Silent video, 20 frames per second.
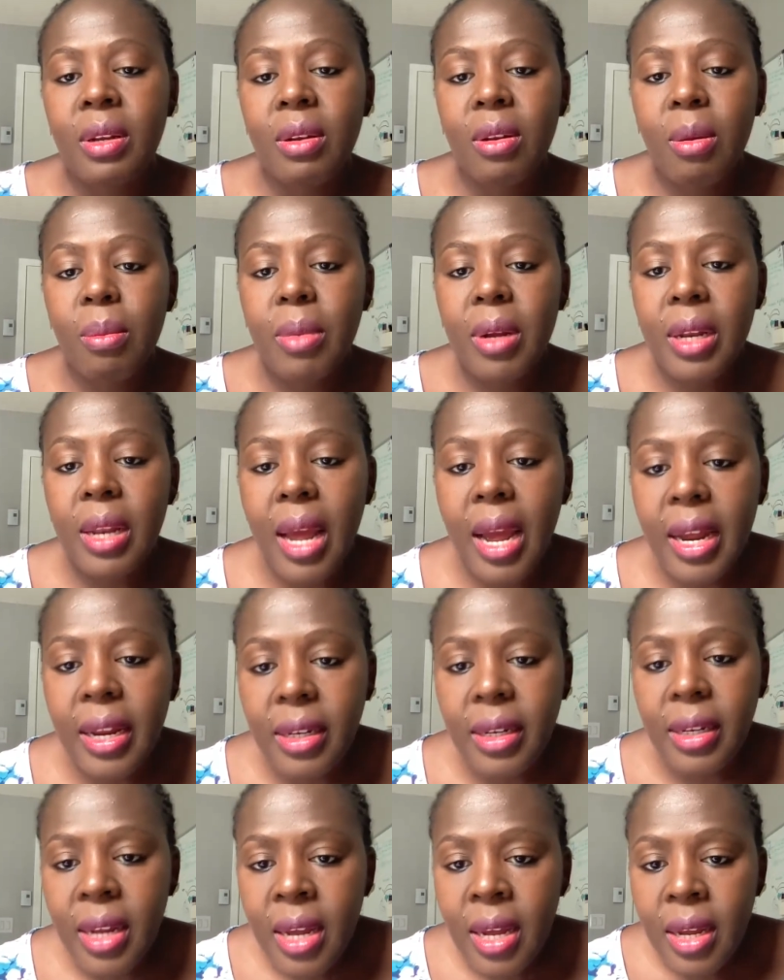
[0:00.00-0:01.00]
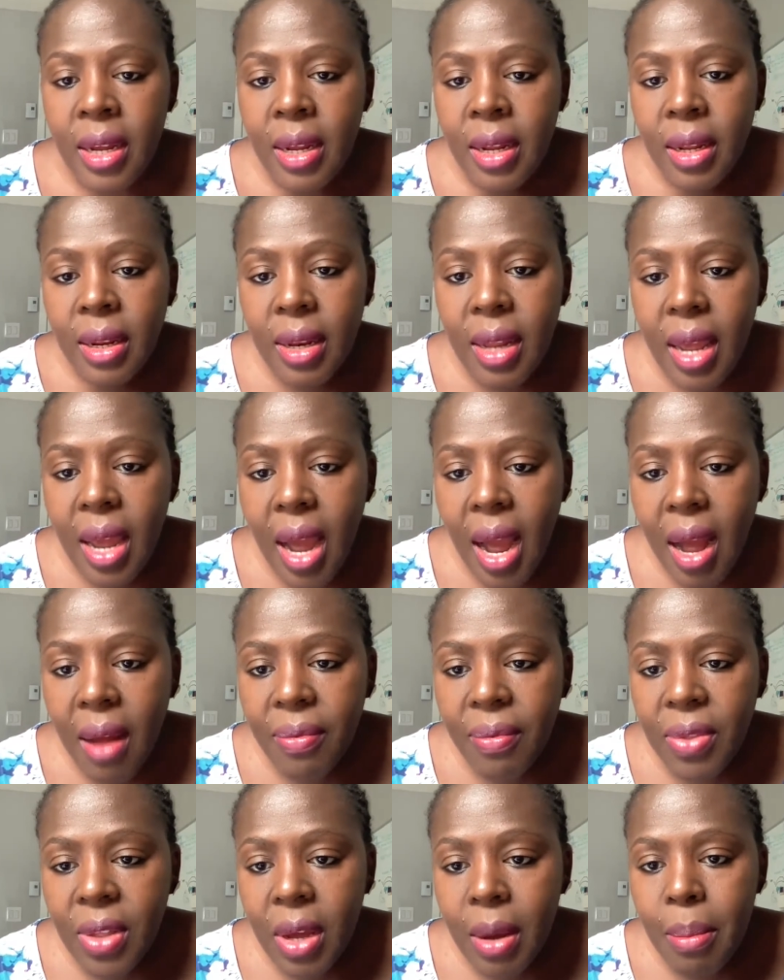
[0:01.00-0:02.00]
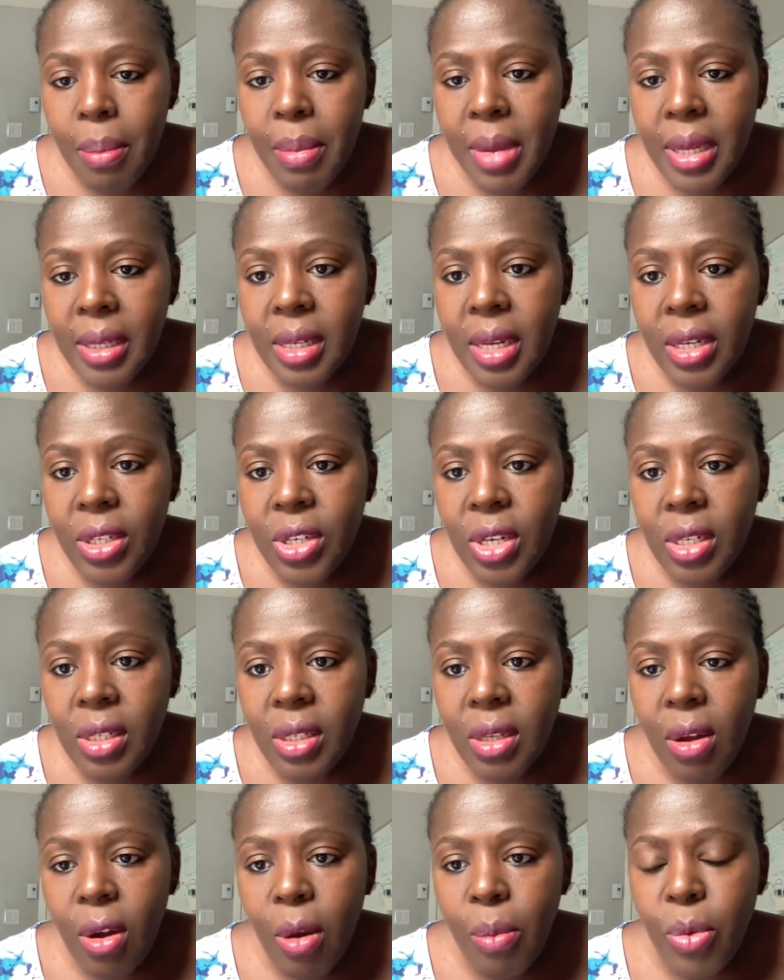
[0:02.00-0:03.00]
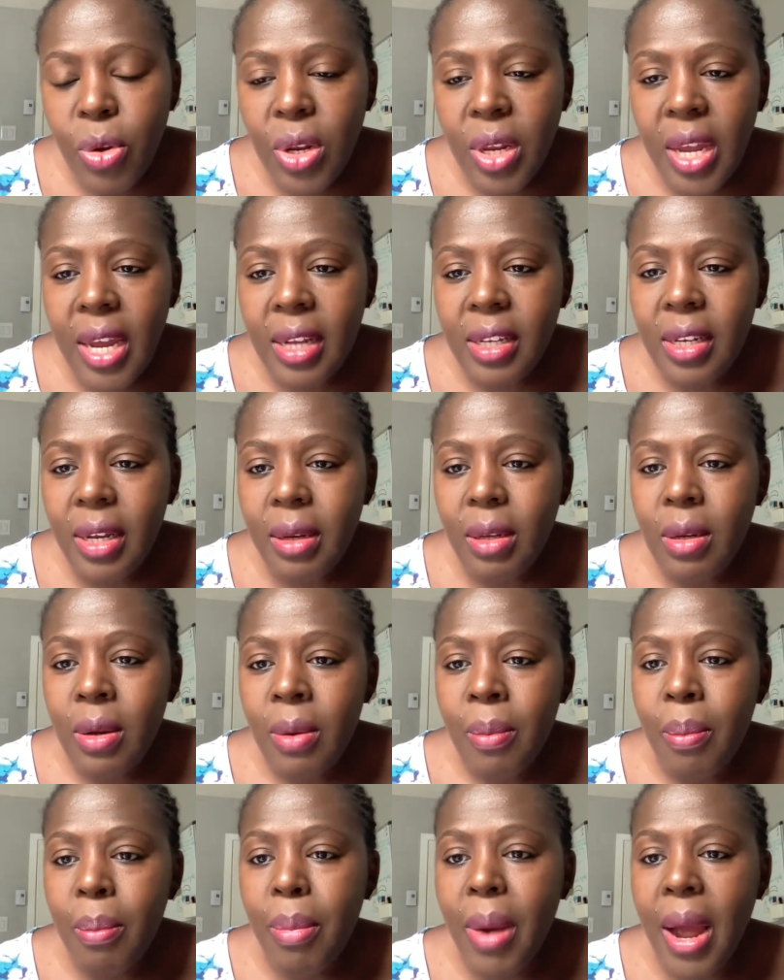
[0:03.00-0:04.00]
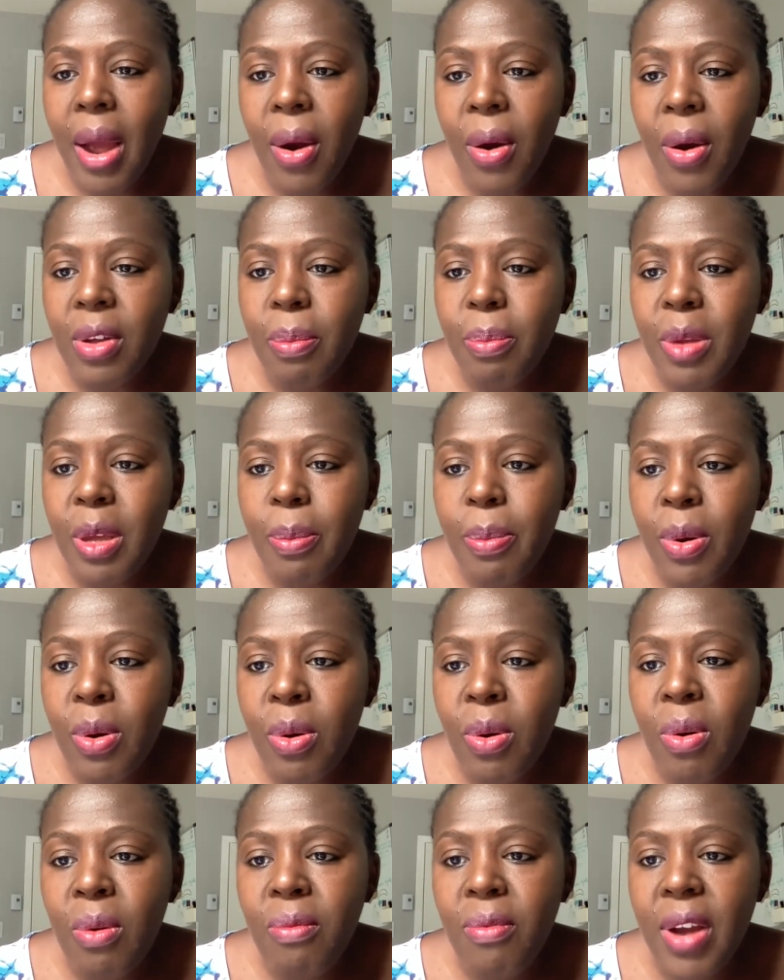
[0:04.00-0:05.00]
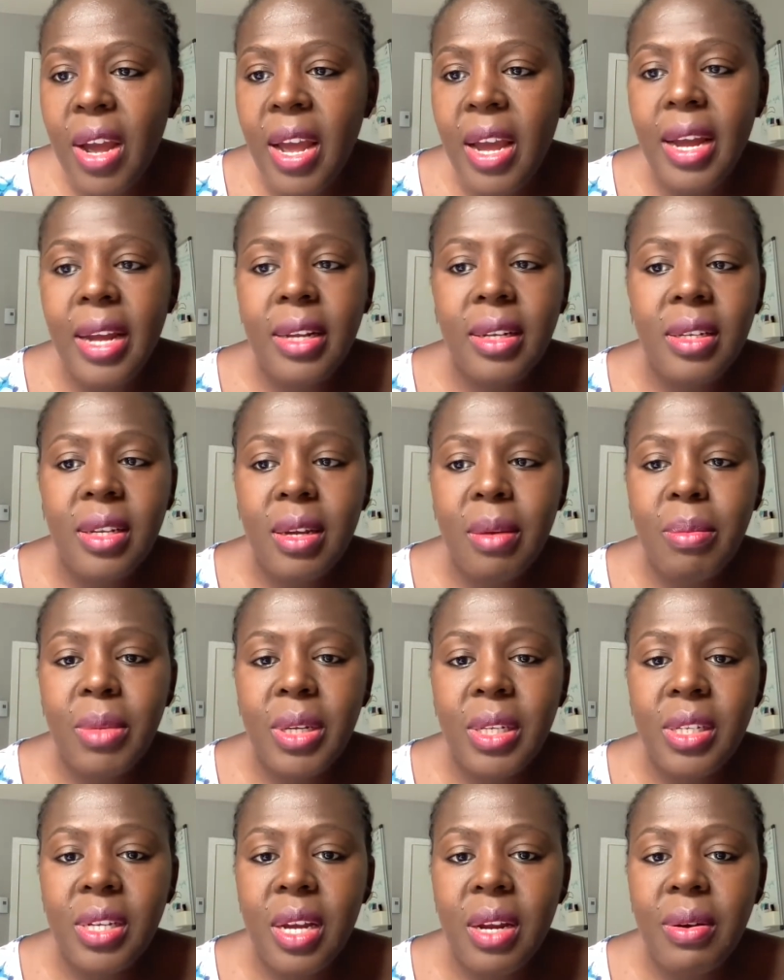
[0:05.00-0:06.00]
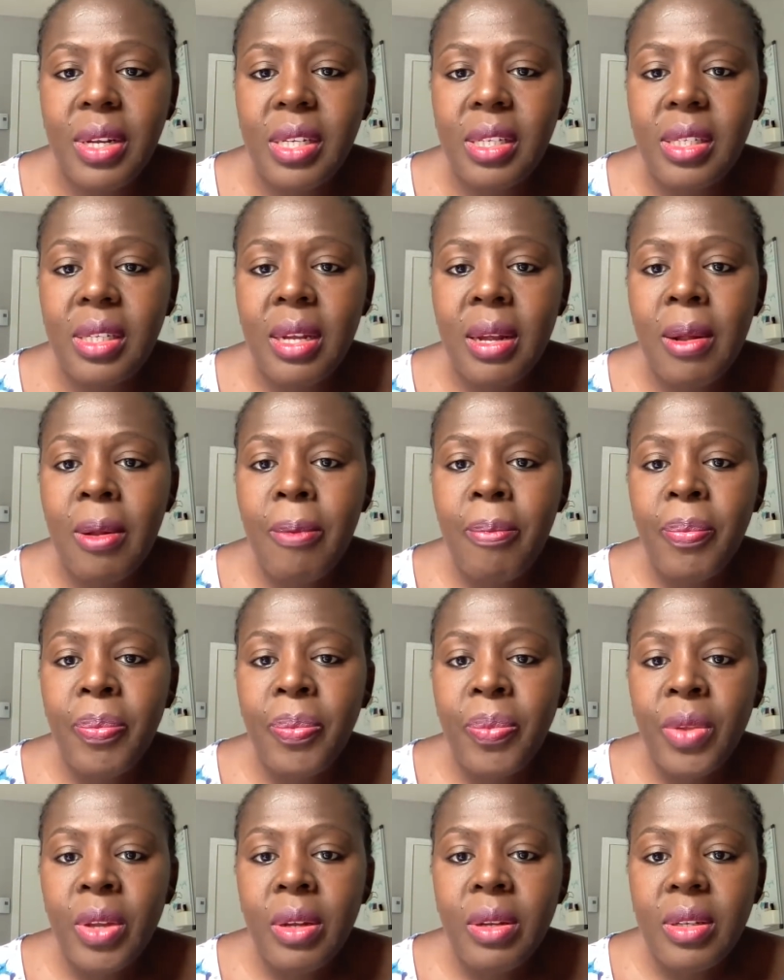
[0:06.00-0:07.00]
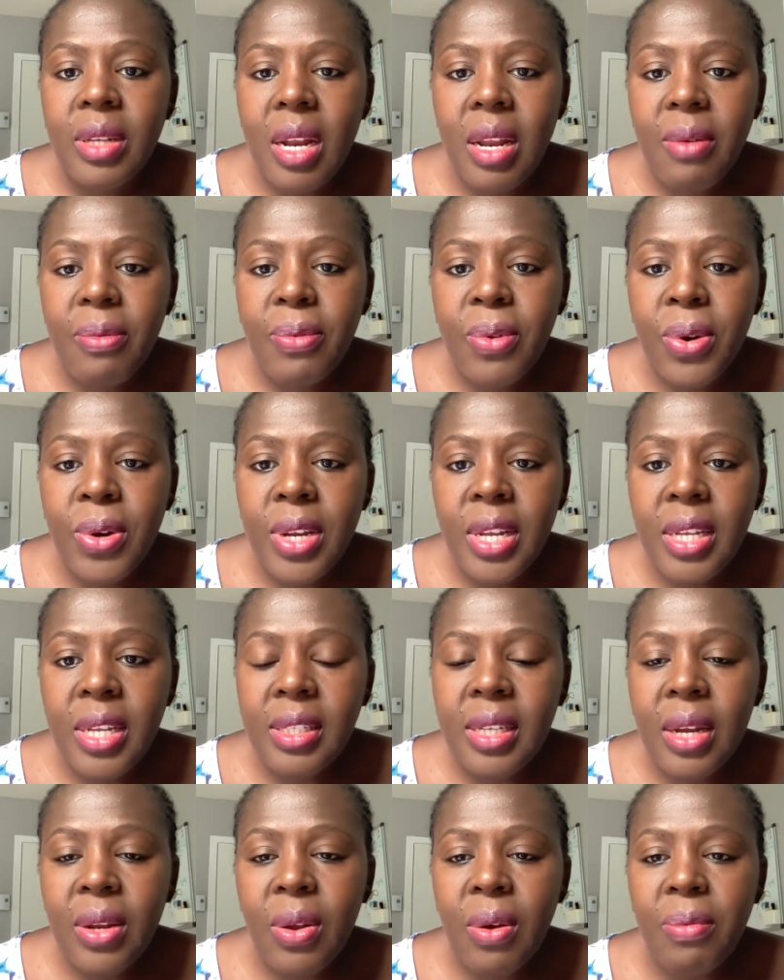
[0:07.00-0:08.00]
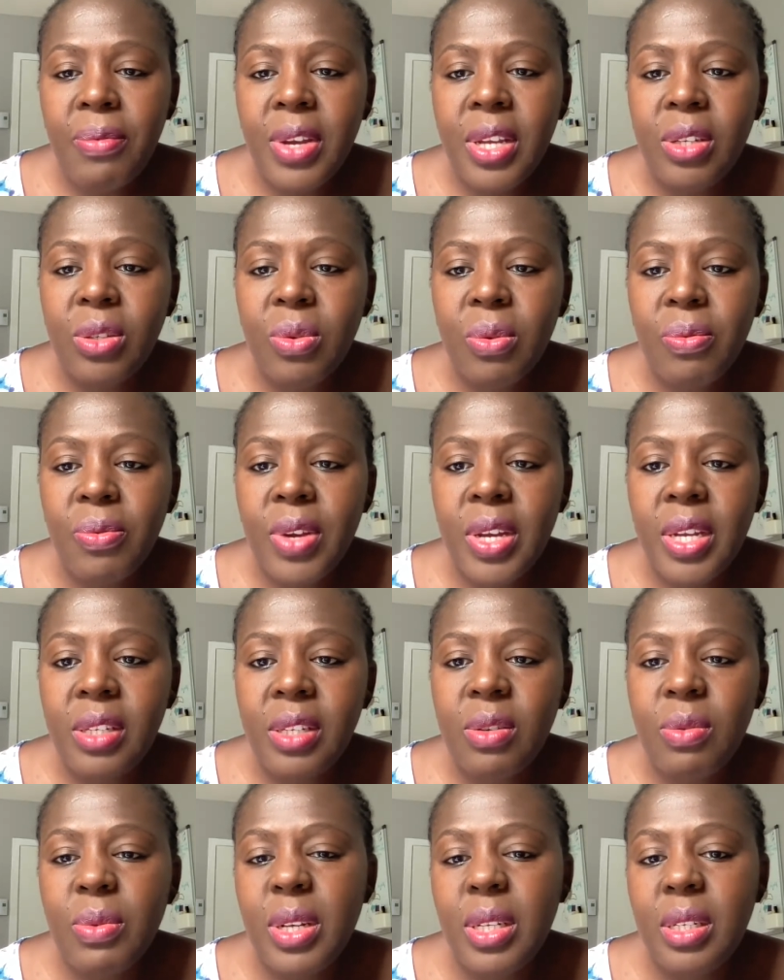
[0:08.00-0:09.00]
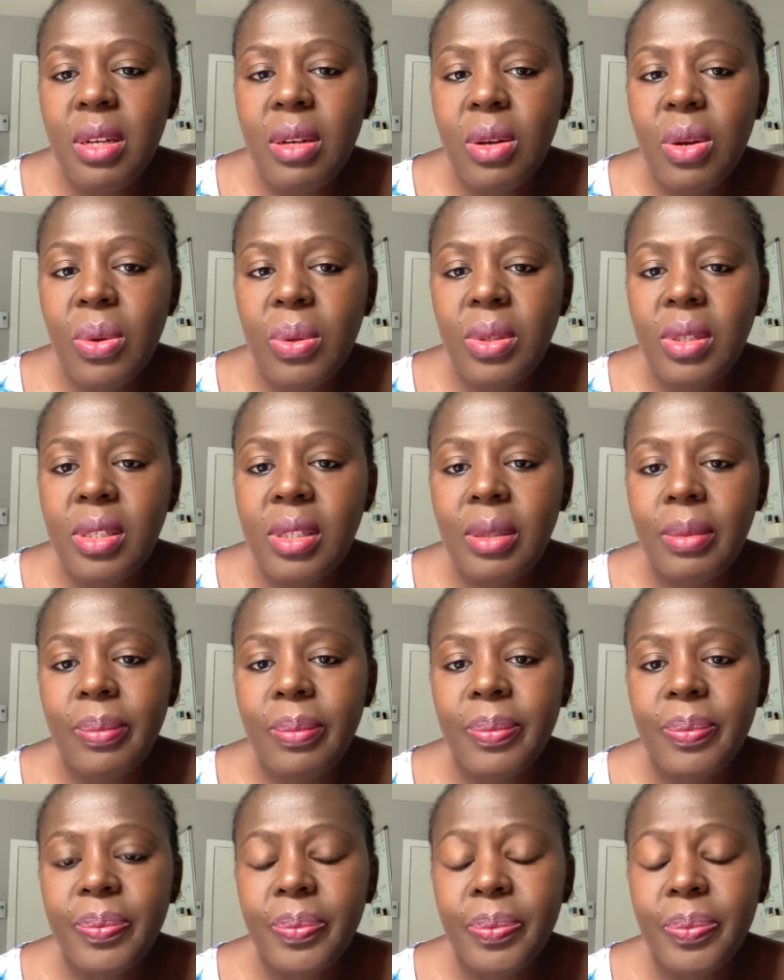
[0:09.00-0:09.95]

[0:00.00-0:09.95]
Number 9, they have their messages communicated by other people or via intermediaries, telephone instead of face to face, written notes.